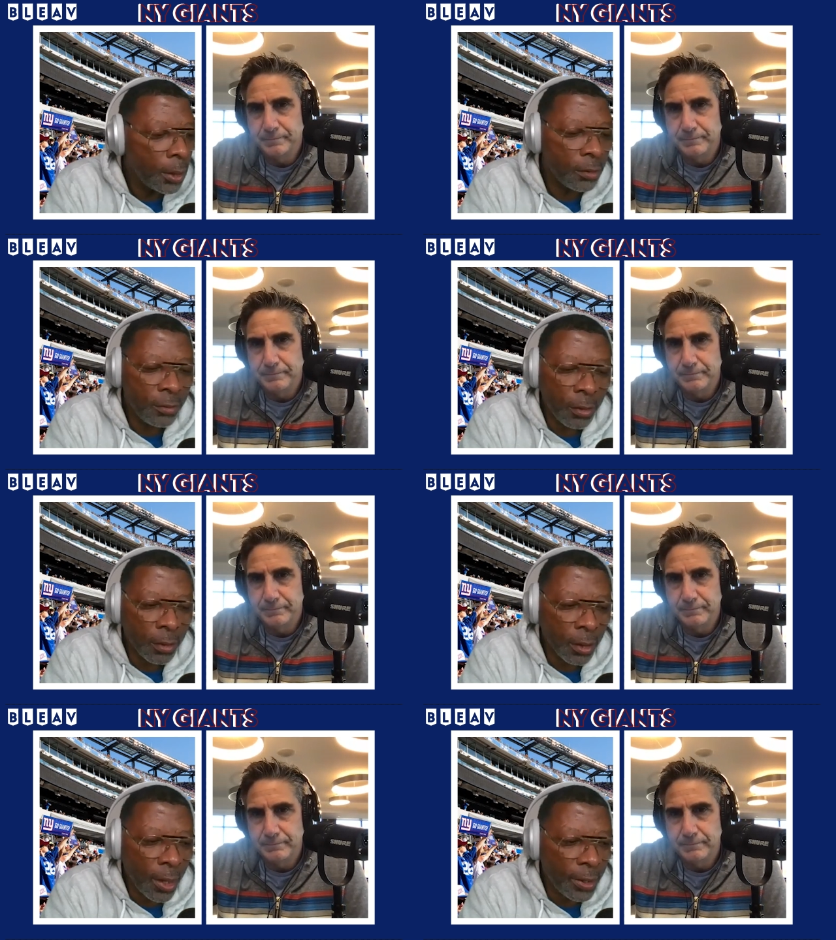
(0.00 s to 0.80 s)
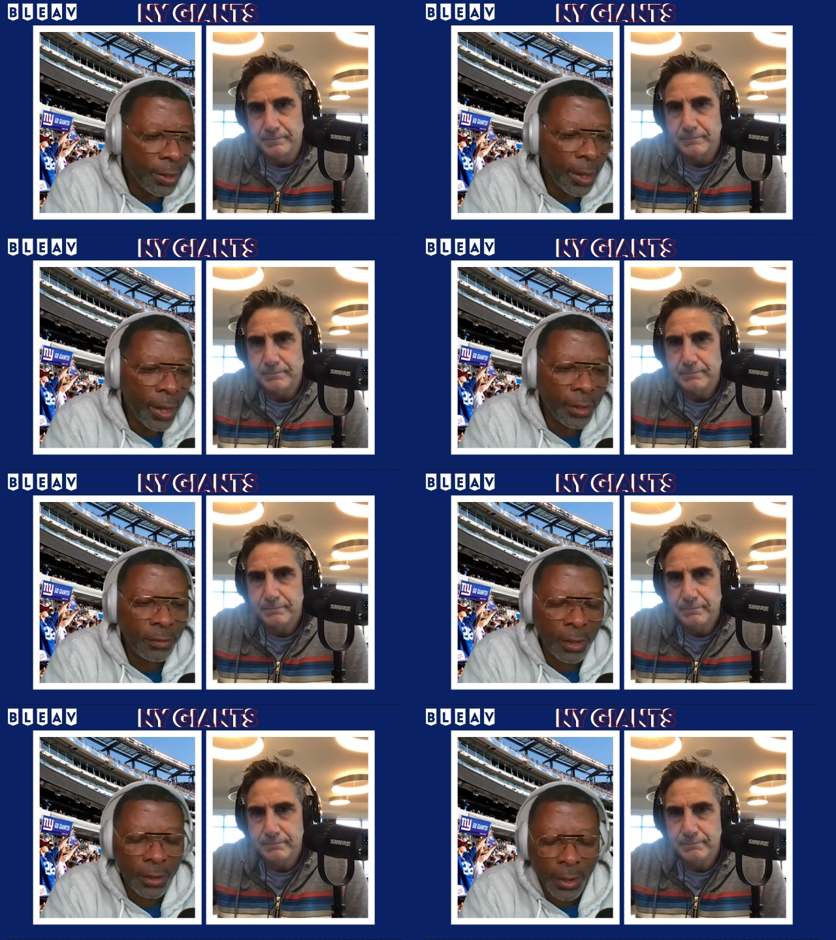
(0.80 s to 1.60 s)
Speaker 1: because there are a lot of guys
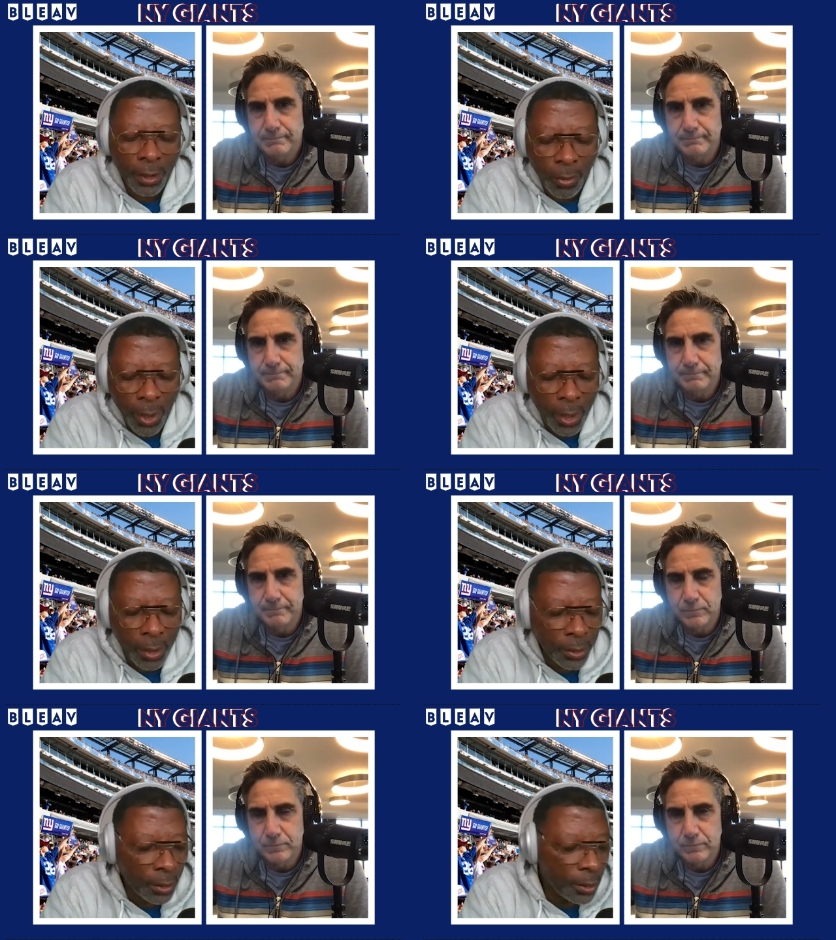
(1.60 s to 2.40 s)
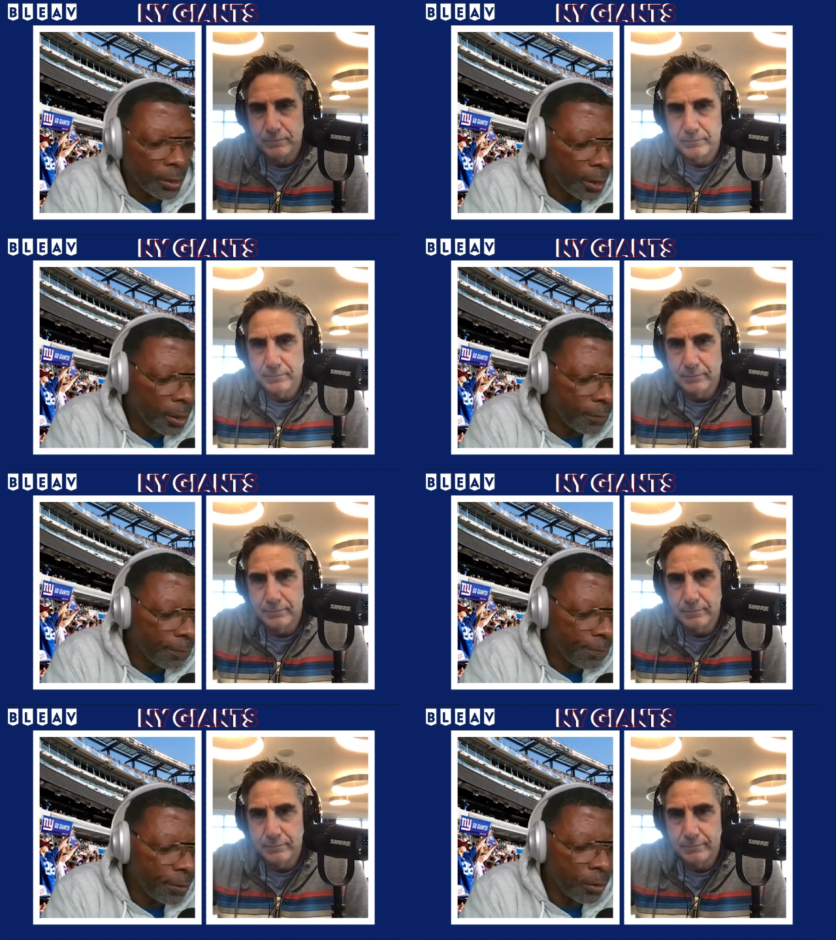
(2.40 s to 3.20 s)
that they go out and they look at
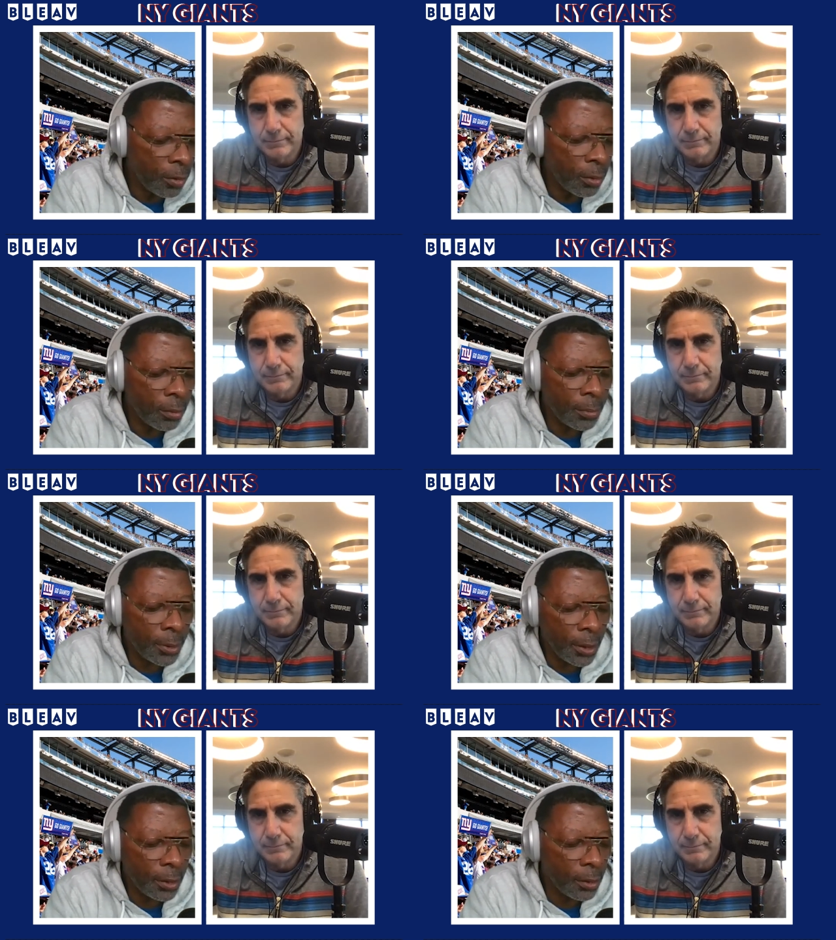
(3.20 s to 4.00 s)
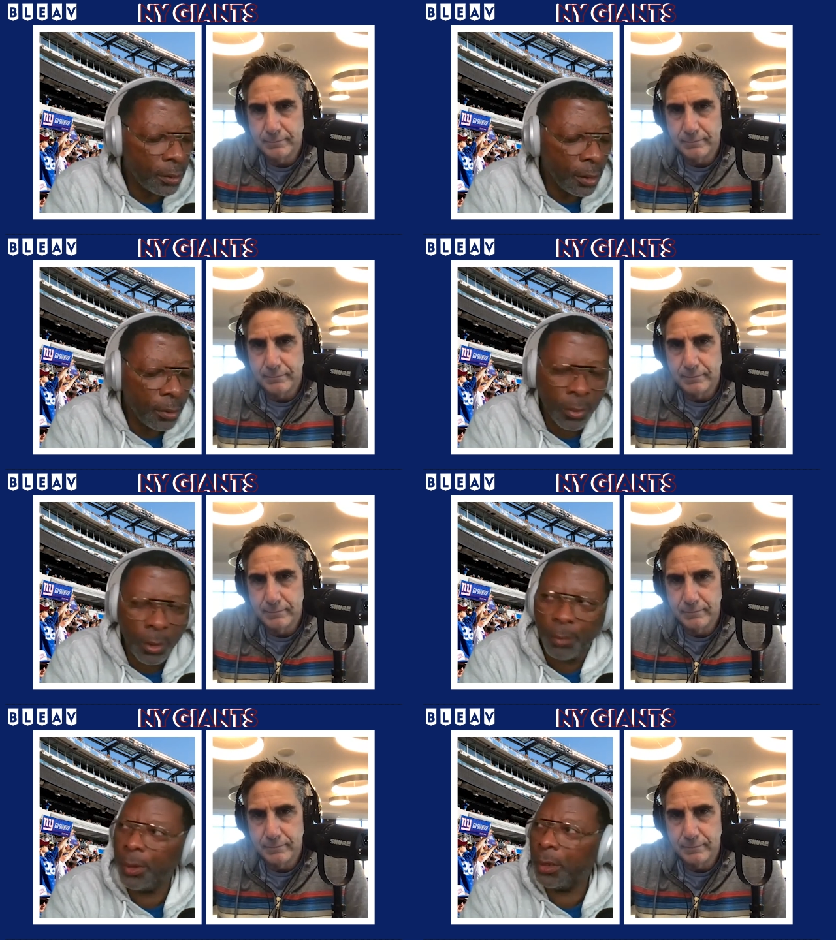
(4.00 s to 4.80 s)
film and they they want to
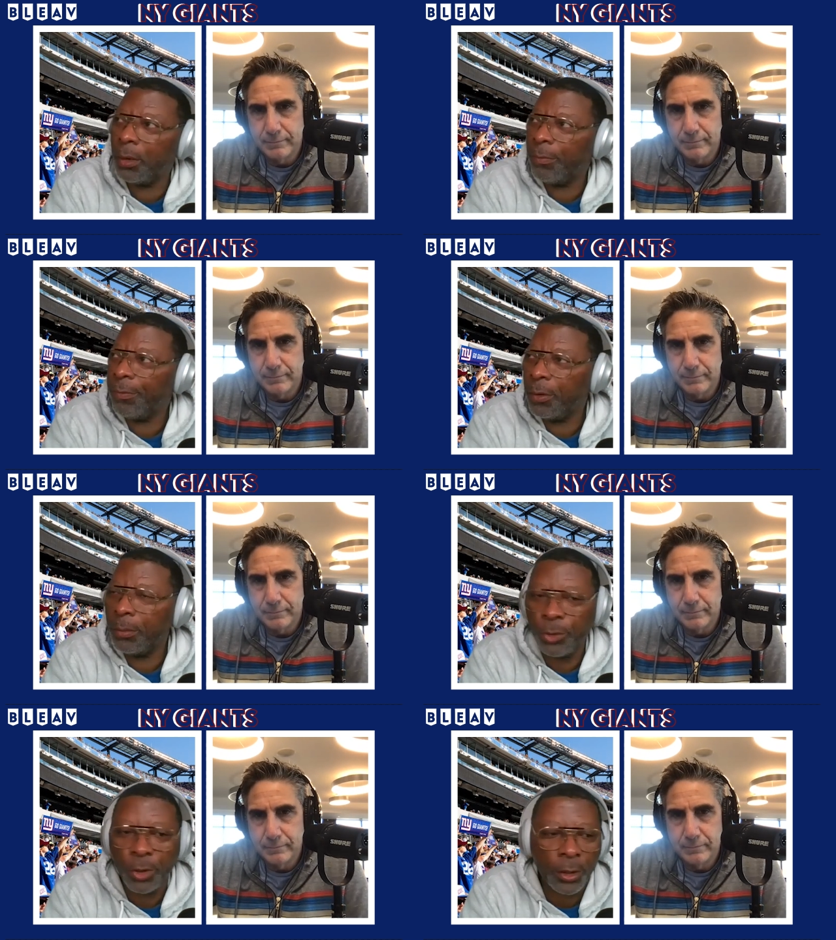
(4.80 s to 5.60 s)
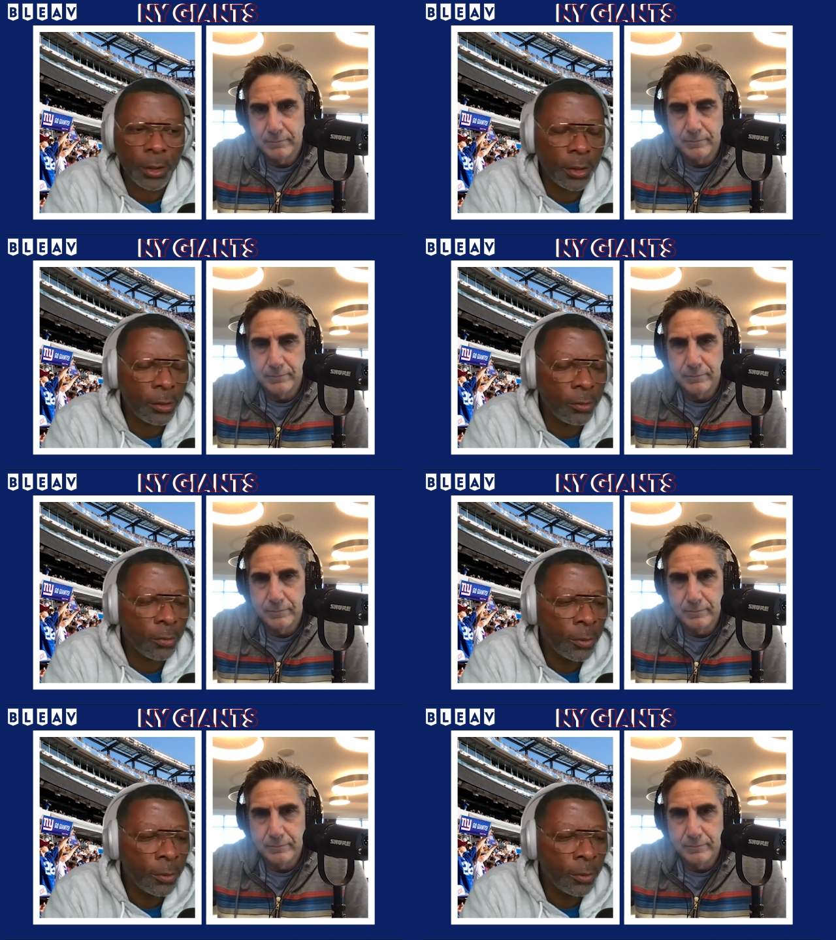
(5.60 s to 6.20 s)
become film junkies.